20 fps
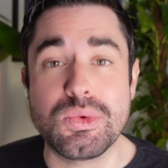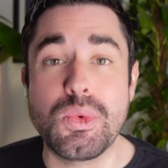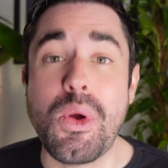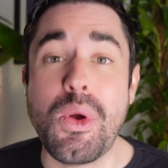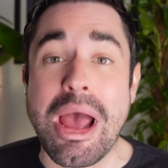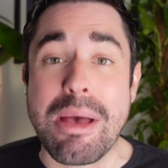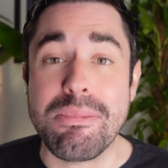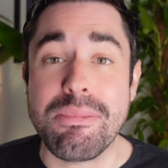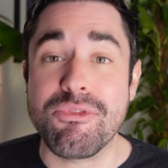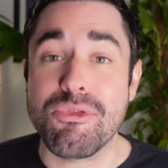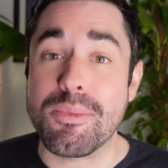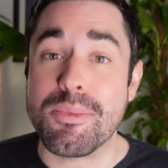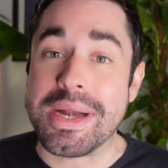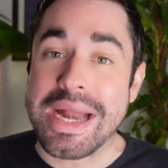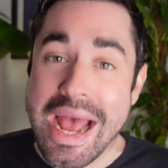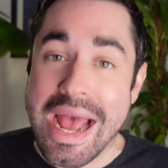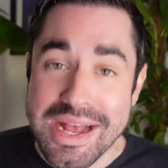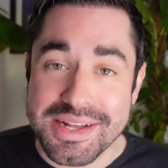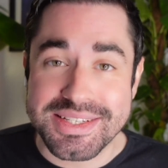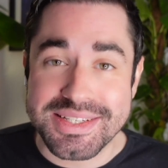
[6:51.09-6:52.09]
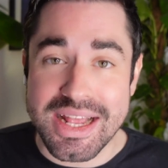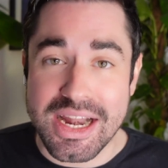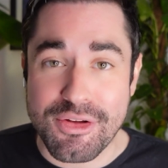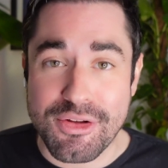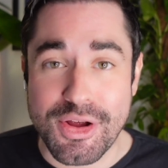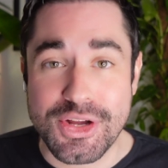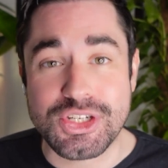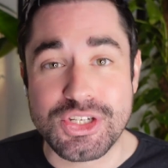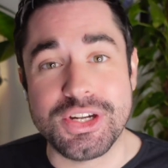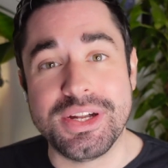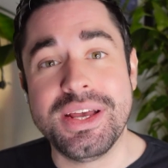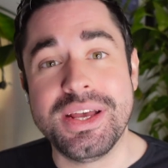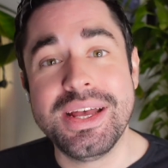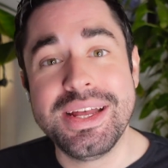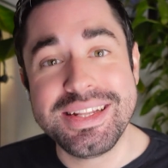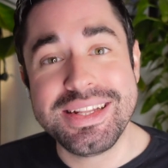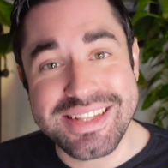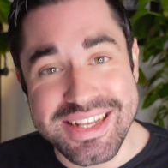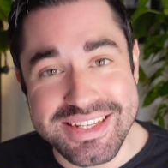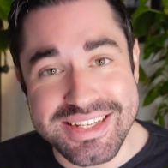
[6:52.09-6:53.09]
will happen from an acceleration
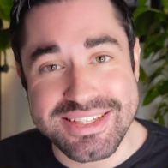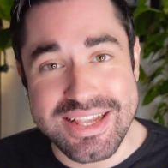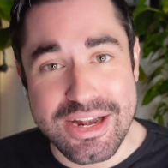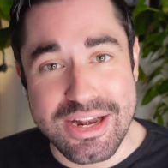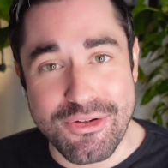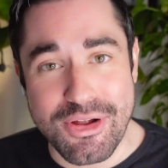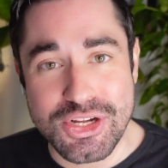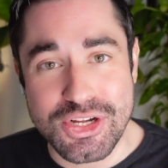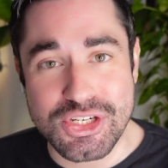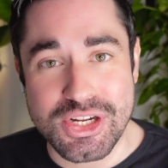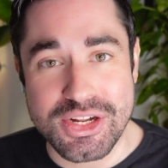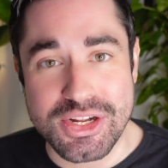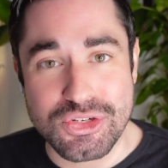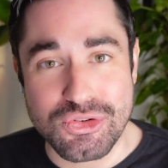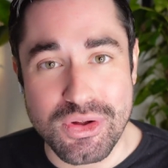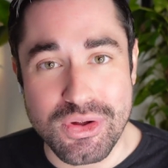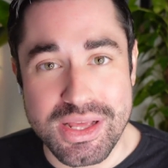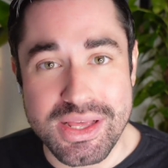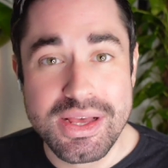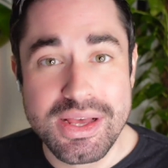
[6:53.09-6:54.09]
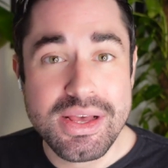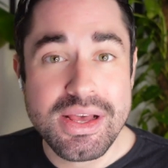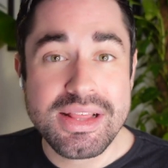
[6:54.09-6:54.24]
deceleration injury.